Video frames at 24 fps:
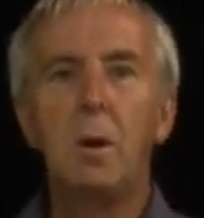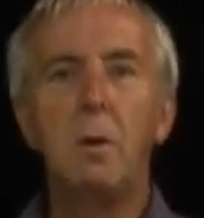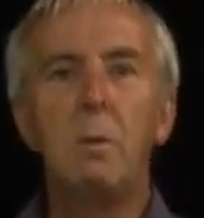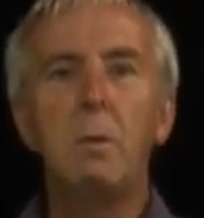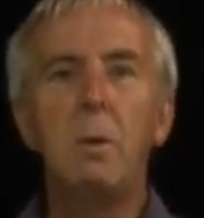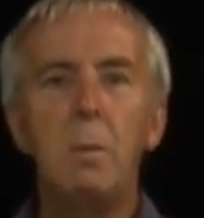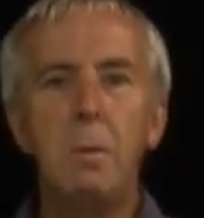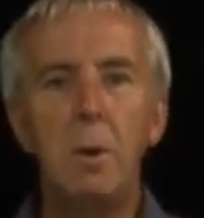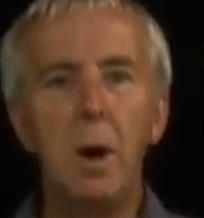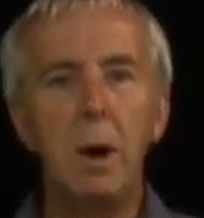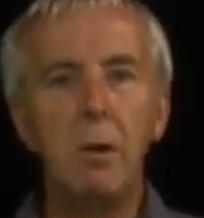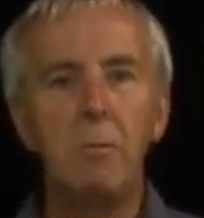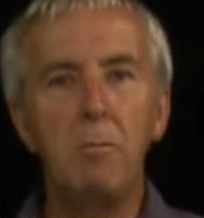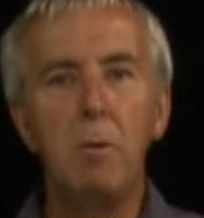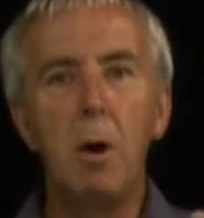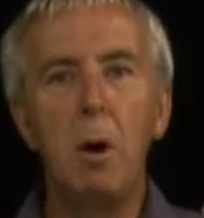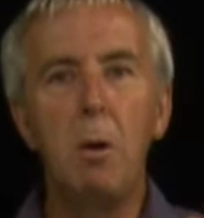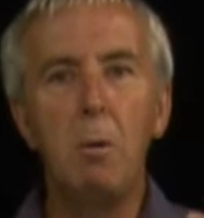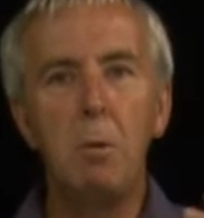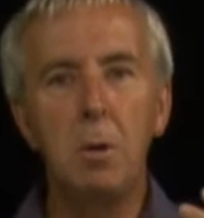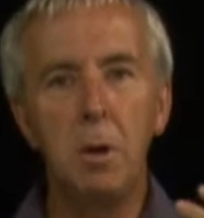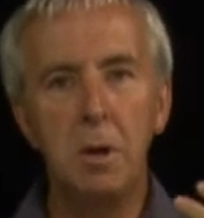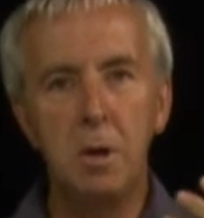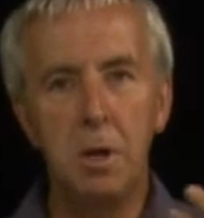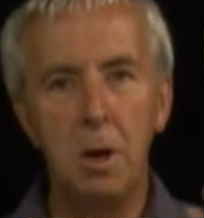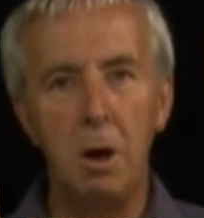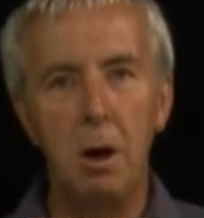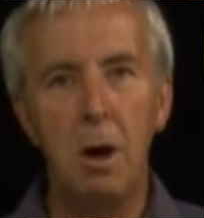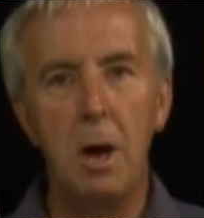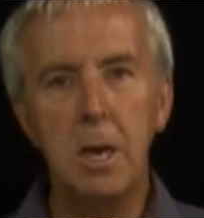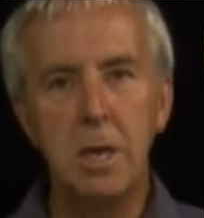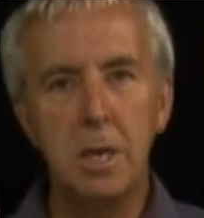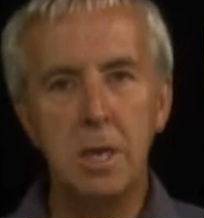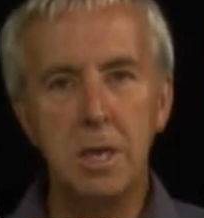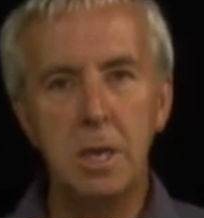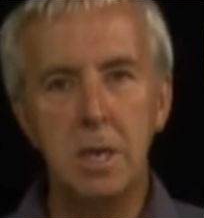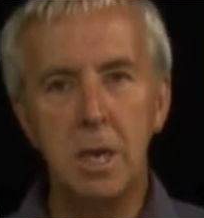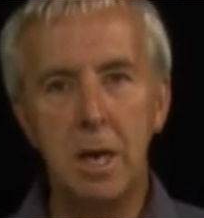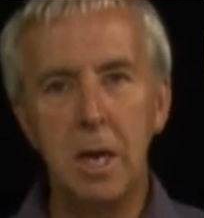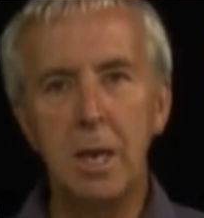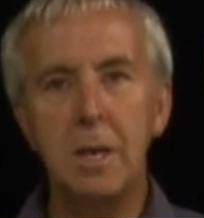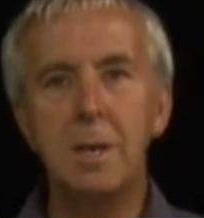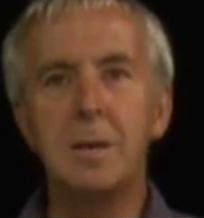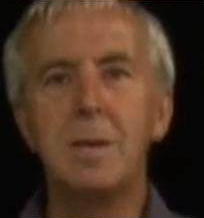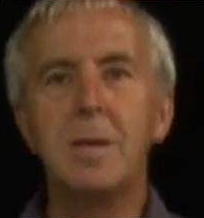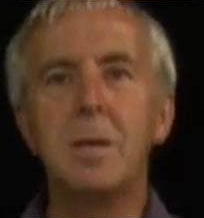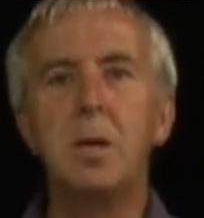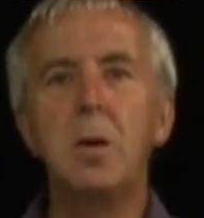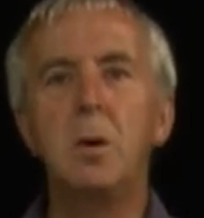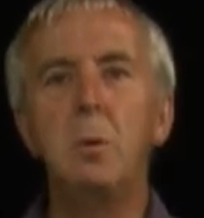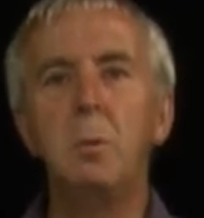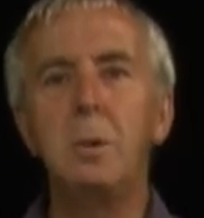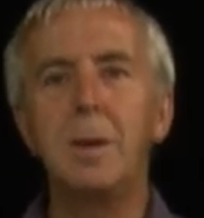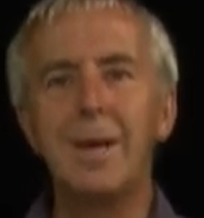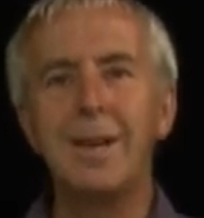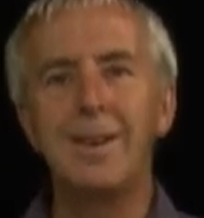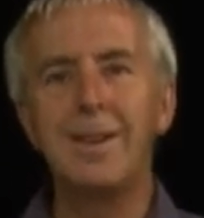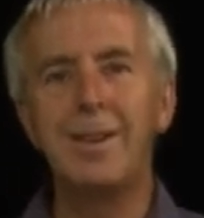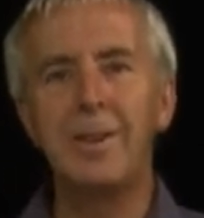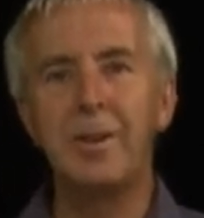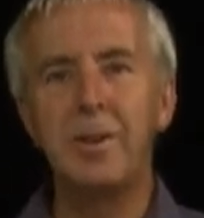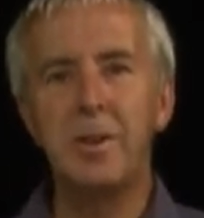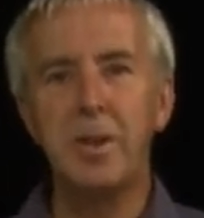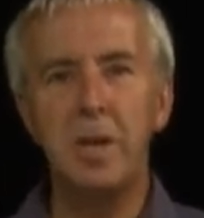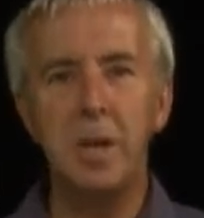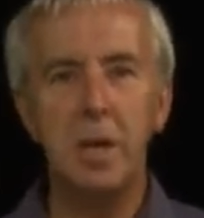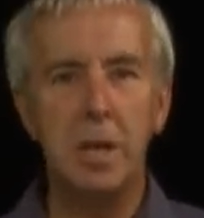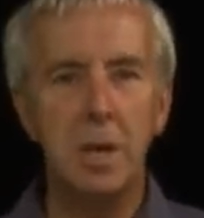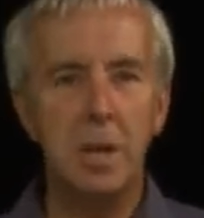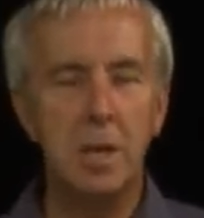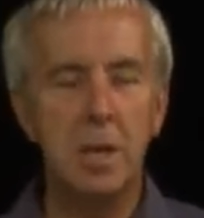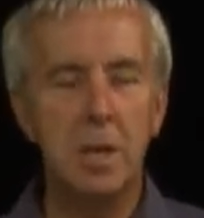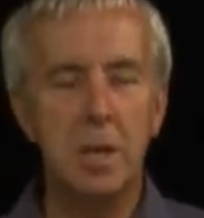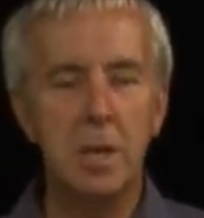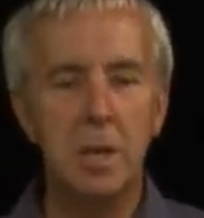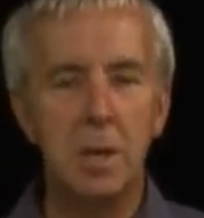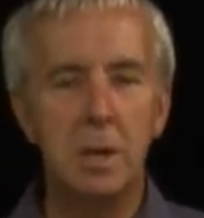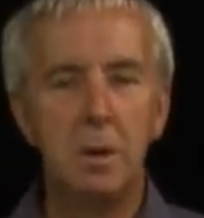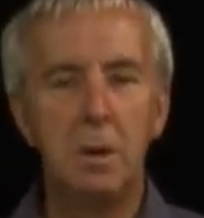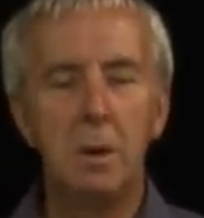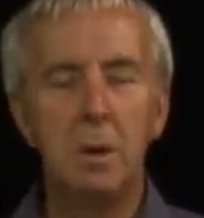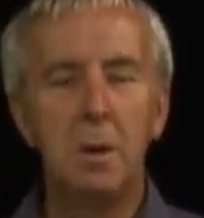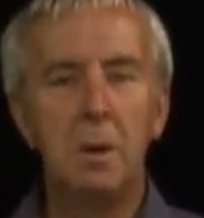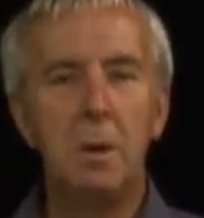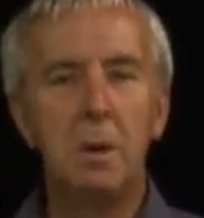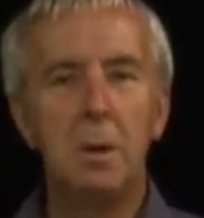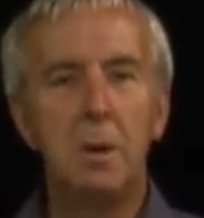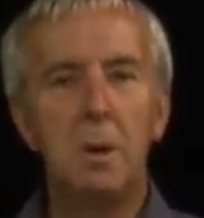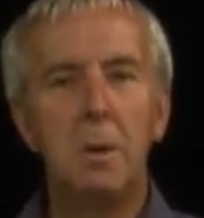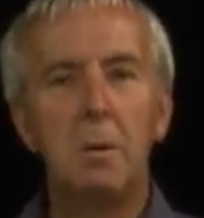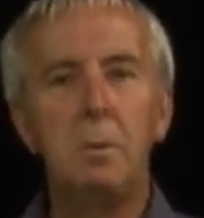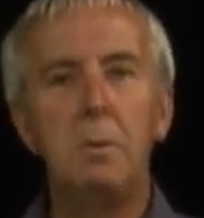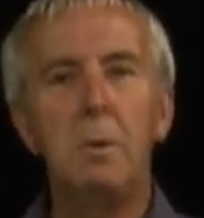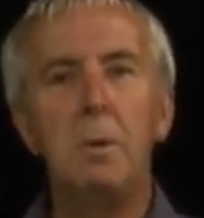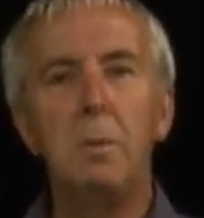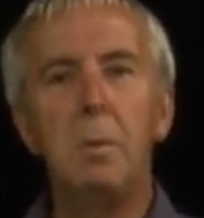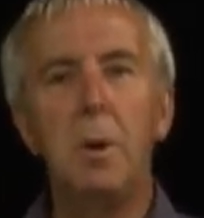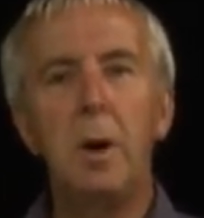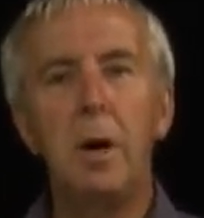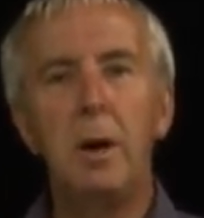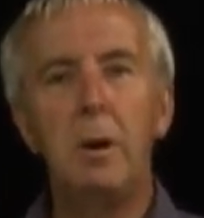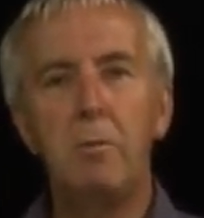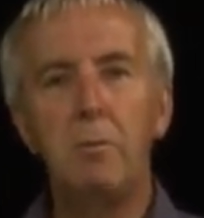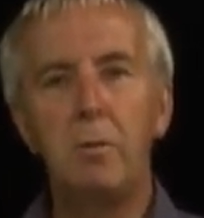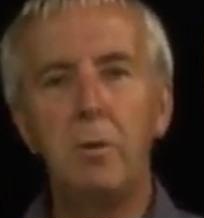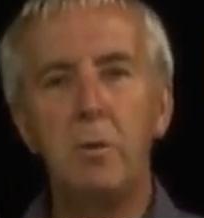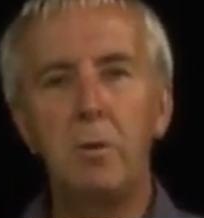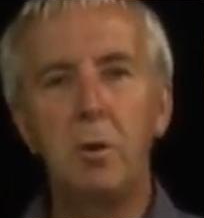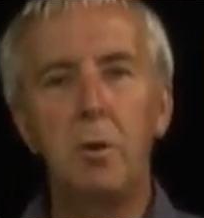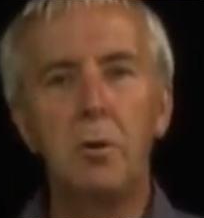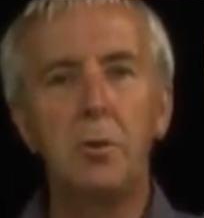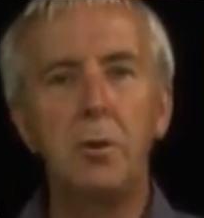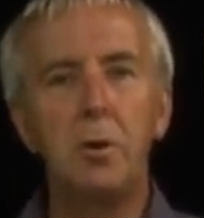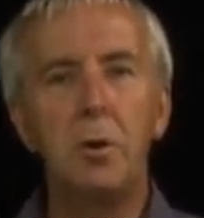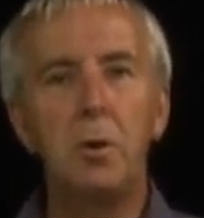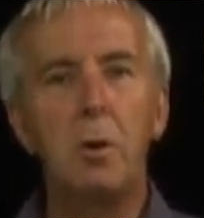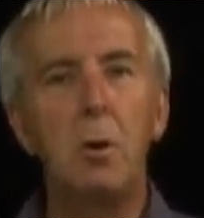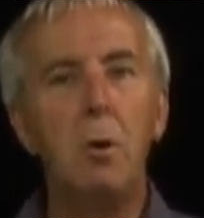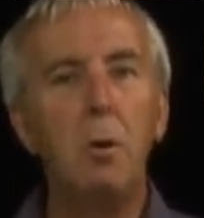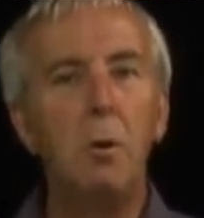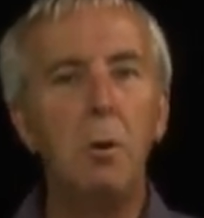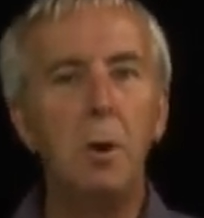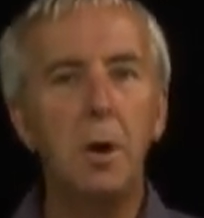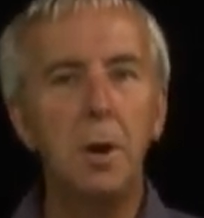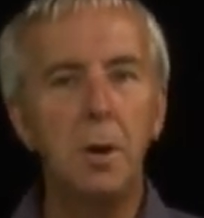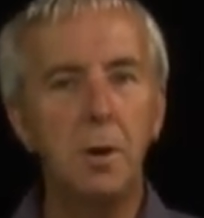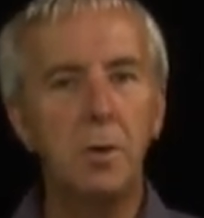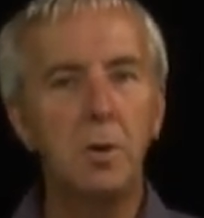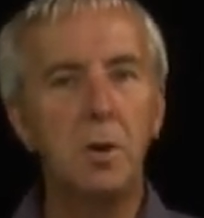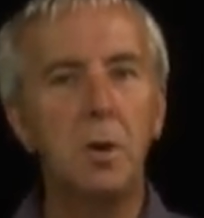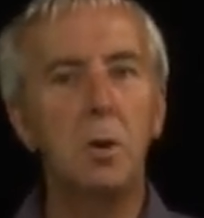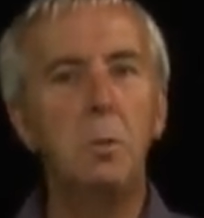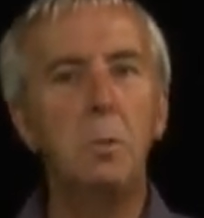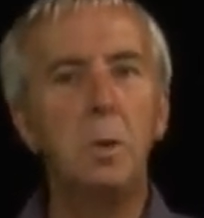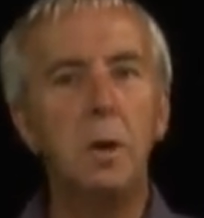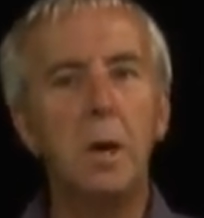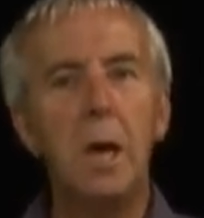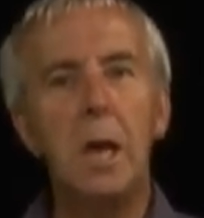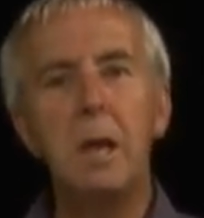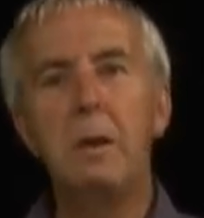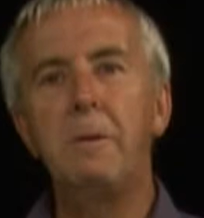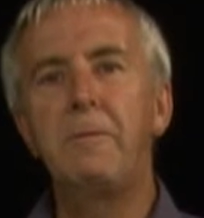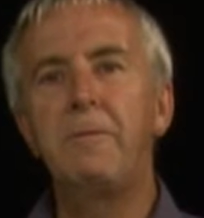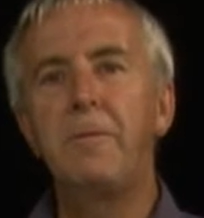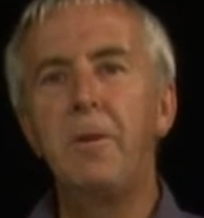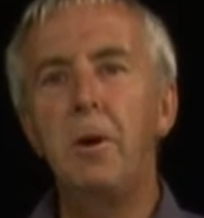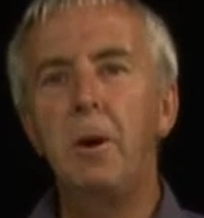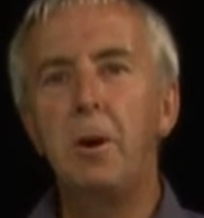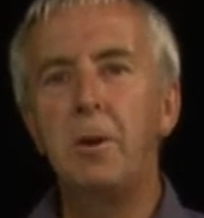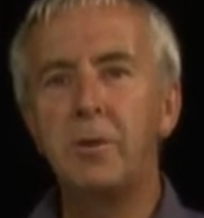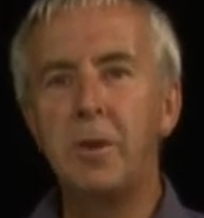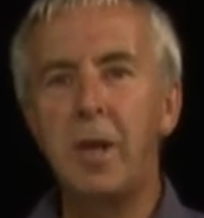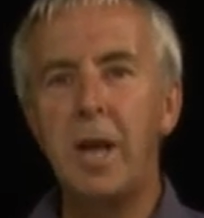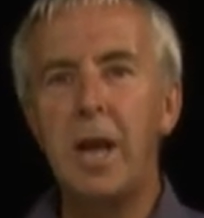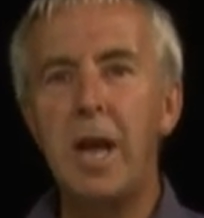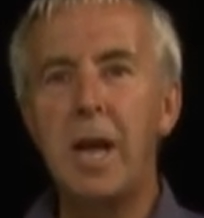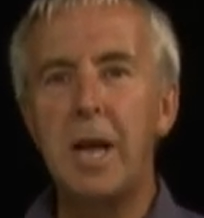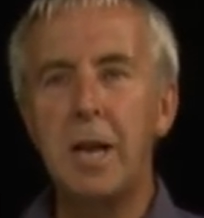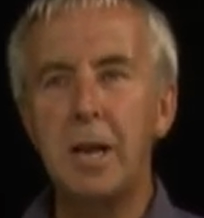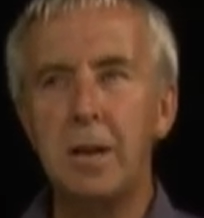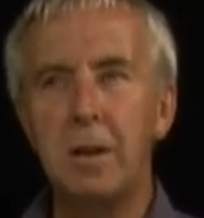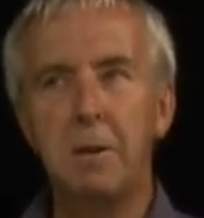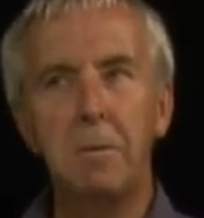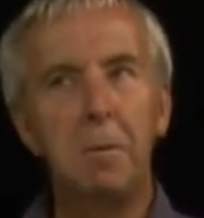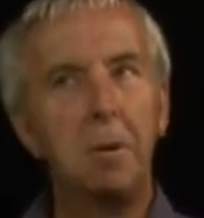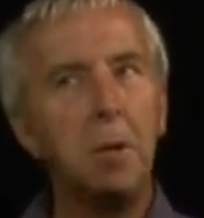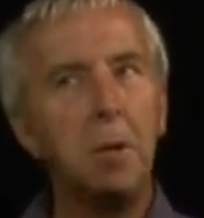We might roll a dice until we get a six. We might toss a coin until we get the first head.